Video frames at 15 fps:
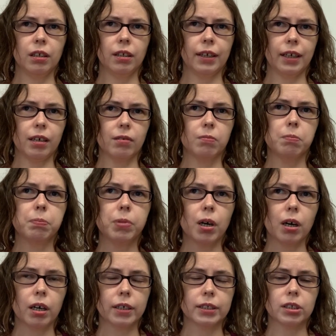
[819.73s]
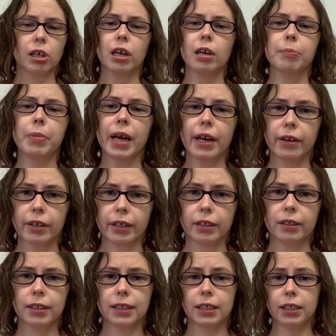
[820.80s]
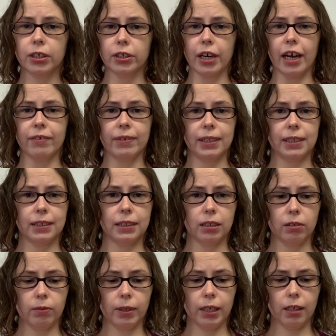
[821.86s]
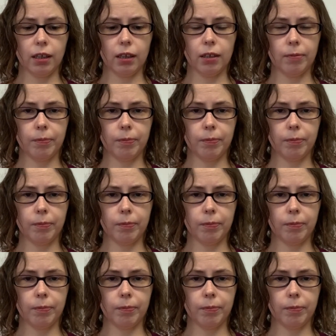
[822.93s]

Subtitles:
like a boss or a parent, that you're having to deal with,